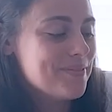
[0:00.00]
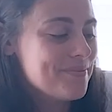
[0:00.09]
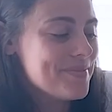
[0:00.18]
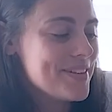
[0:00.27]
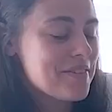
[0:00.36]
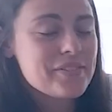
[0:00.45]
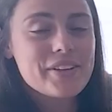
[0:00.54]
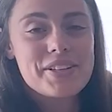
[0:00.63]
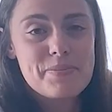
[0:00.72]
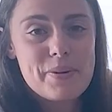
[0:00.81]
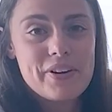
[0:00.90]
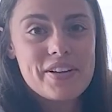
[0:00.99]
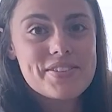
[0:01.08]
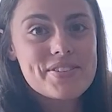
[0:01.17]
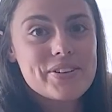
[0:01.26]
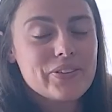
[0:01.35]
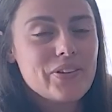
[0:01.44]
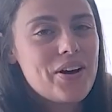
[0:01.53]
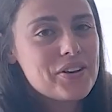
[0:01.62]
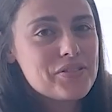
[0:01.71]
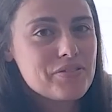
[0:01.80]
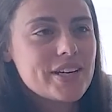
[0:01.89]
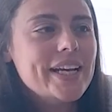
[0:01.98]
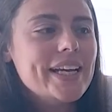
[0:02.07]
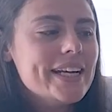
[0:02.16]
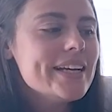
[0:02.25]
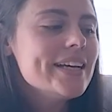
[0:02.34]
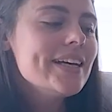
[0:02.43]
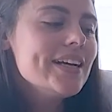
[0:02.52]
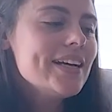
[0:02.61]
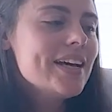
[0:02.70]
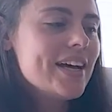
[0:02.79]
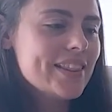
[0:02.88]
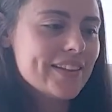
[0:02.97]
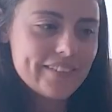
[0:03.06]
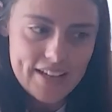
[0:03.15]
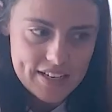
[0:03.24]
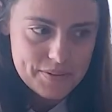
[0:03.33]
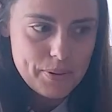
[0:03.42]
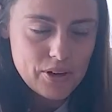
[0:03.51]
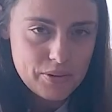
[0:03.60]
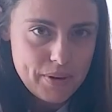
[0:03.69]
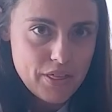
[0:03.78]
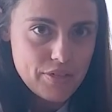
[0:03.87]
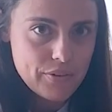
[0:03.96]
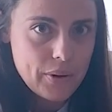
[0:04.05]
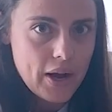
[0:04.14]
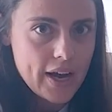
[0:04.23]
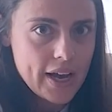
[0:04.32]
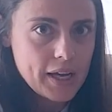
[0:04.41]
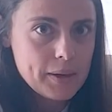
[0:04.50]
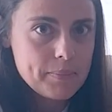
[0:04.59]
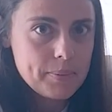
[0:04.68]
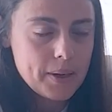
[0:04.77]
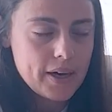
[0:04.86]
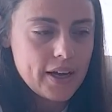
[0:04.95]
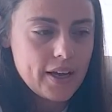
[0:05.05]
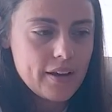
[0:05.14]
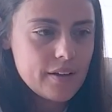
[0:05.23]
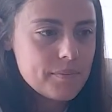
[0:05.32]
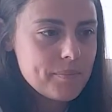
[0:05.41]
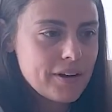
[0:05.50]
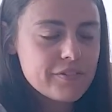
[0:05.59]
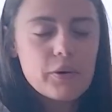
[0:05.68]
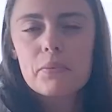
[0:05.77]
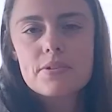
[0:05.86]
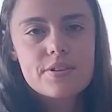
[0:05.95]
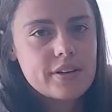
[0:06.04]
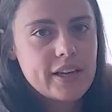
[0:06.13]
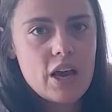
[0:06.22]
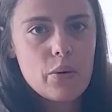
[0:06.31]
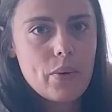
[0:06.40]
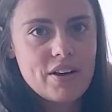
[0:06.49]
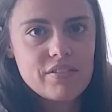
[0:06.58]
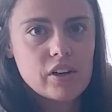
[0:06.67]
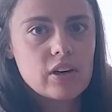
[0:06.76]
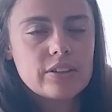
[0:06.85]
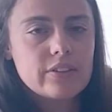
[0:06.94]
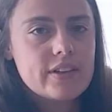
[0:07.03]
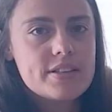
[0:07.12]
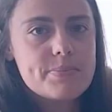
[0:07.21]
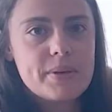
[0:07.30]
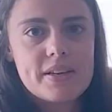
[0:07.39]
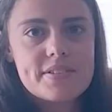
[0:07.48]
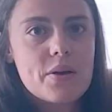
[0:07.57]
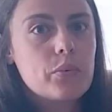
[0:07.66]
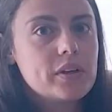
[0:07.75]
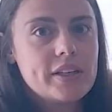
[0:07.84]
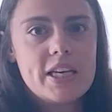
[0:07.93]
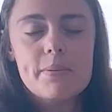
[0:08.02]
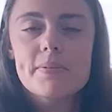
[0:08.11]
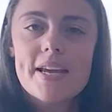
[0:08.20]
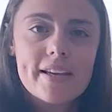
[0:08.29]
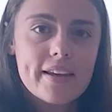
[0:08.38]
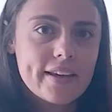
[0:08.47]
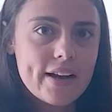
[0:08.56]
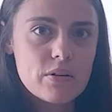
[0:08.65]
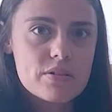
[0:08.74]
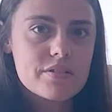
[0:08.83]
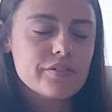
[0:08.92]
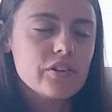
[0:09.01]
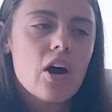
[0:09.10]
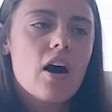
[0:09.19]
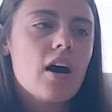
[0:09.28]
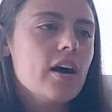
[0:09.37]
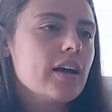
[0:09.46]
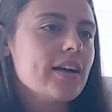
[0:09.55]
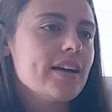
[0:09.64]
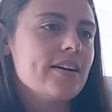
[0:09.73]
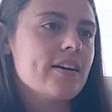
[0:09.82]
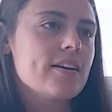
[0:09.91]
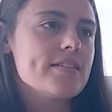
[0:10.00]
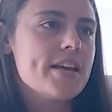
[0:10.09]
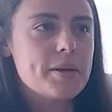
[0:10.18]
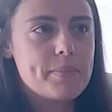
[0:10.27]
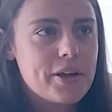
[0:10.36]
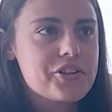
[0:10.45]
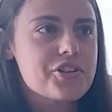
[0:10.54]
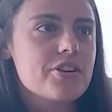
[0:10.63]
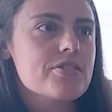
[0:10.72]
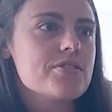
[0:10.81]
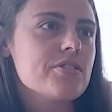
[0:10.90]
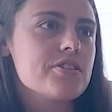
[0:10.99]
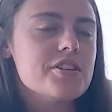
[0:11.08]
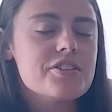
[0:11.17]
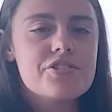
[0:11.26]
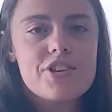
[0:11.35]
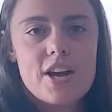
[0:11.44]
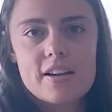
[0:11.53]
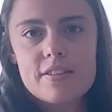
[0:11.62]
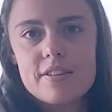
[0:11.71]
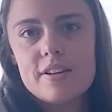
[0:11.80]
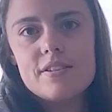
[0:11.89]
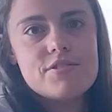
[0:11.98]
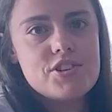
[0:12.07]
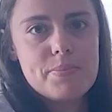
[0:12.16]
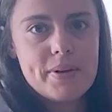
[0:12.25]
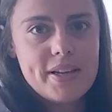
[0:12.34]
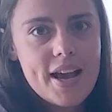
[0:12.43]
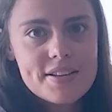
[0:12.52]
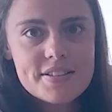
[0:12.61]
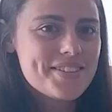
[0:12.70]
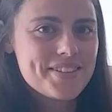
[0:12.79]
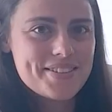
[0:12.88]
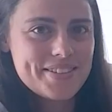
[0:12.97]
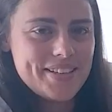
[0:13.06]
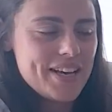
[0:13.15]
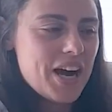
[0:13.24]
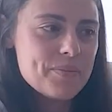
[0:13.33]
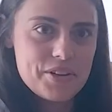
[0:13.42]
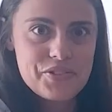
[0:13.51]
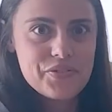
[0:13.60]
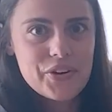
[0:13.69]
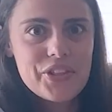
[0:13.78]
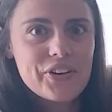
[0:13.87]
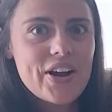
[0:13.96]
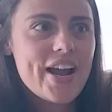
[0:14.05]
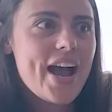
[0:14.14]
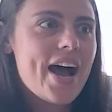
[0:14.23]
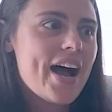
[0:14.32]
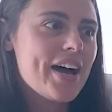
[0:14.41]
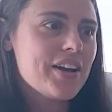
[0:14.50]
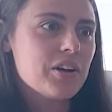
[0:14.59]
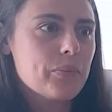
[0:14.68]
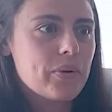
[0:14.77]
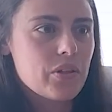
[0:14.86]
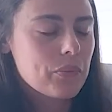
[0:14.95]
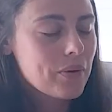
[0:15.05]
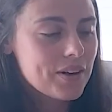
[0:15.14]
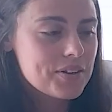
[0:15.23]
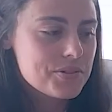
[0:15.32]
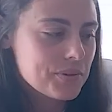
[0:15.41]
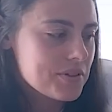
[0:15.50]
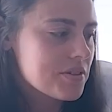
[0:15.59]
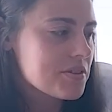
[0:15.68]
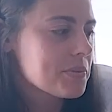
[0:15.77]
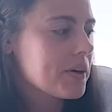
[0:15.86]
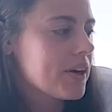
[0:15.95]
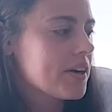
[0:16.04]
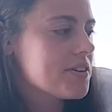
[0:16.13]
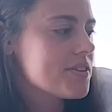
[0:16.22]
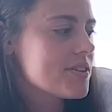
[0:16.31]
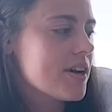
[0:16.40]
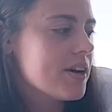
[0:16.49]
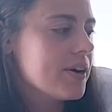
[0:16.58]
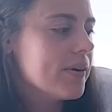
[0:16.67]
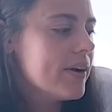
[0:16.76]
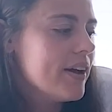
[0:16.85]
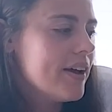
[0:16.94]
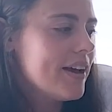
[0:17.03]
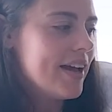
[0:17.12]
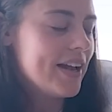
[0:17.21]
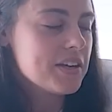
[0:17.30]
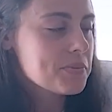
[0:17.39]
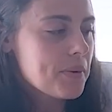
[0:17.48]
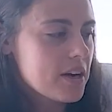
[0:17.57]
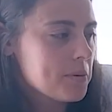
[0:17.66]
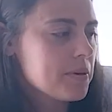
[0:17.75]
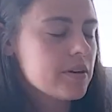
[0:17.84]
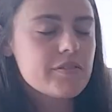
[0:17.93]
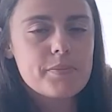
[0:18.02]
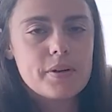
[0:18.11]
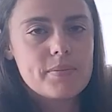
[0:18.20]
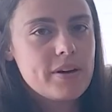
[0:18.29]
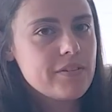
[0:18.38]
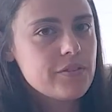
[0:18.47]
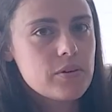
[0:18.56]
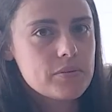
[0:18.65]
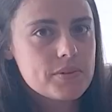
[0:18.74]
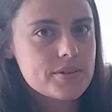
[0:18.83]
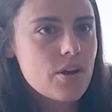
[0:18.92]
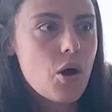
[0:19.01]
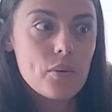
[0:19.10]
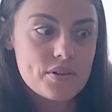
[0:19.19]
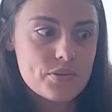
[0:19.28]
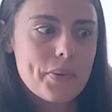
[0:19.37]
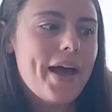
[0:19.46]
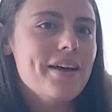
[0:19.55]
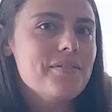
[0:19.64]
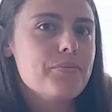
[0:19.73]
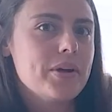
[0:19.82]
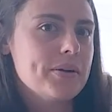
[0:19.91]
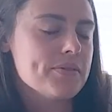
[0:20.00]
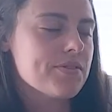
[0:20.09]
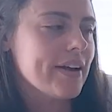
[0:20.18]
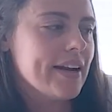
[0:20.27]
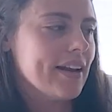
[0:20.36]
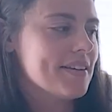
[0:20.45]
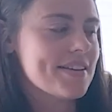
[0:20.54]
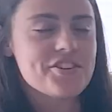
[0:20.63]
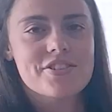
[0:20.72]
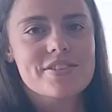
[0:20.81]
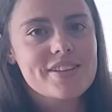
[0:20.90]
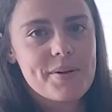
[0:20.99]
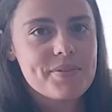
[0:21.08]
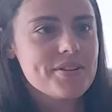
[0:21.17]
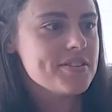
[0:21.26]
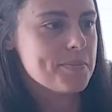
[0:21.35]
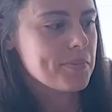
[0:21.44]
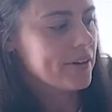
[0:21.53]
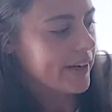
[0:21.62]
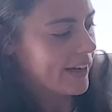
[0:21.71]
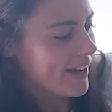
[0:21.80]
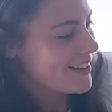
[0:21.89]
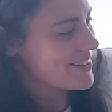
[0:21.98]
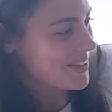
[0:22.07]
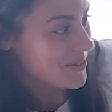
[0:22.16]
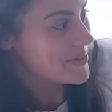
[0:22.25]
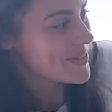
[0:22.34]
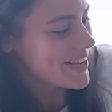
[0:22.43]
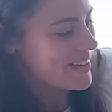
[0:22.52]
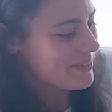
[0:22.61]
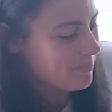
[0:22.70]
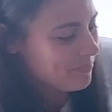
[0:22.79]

Definitely experienced a lot of rain in the last part of my through hike, but my phone was gonna get wet regardless because I would keep taking it out to vlog or take pictures or to check the GPS to see how much further I had or where the water sources were. So it is waterproof, but my phone was always wet when it was raining because I just kept unzippering it to use it.